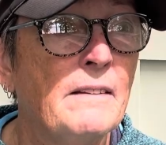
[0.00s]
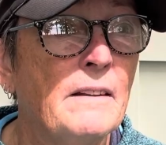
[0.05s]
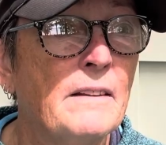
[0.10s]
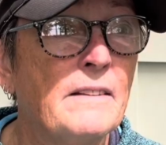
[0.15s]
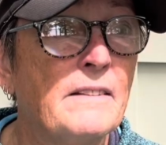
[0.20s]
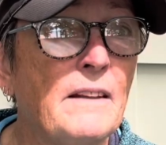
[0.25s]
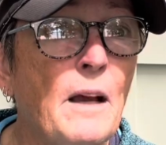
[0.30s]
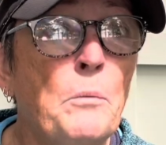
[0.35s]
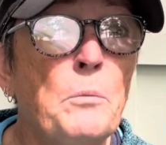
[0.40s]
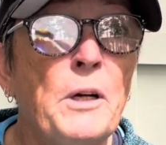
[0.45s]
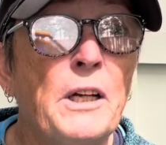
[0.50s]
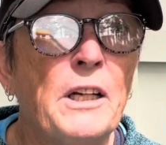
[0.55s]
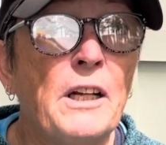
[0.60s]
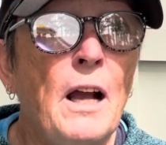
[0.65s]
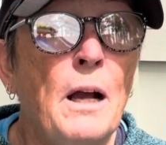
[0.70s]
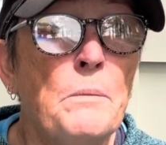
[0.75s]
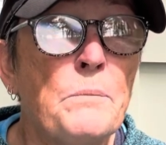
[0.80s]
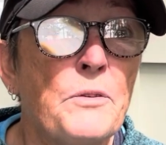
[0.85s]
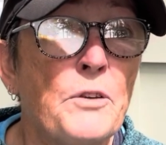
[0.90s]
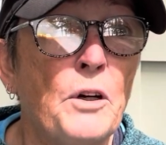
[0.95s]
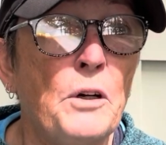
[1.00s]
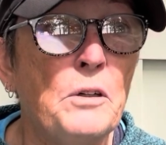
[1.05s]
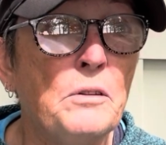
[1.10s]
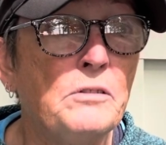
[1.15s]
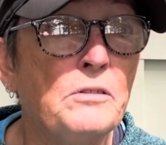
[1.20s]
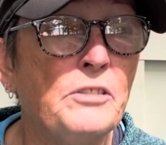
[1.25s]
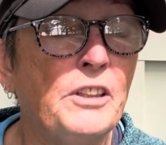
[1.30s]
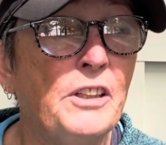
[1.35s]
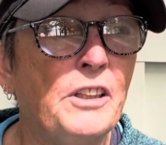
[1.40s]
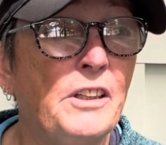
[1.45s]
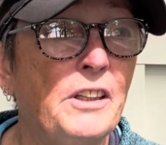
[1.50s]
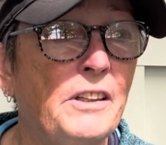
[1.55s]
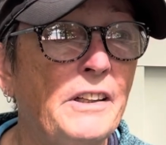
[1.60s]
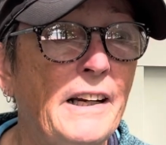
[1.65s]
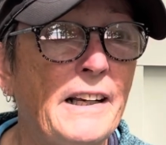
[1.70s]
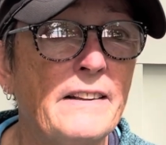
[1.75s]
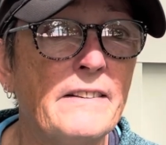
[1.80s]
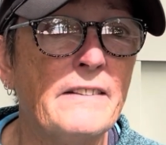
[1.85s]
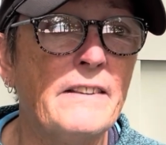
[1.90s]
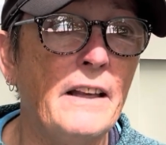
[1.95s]
someone comes over
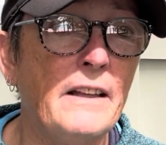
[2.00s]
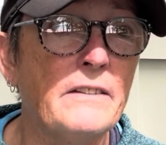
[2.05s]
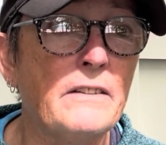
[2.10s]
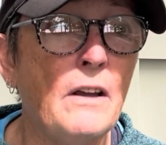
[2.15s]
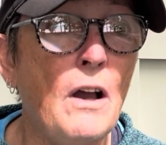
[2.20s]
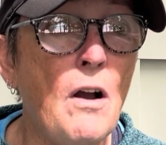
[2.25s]
and says,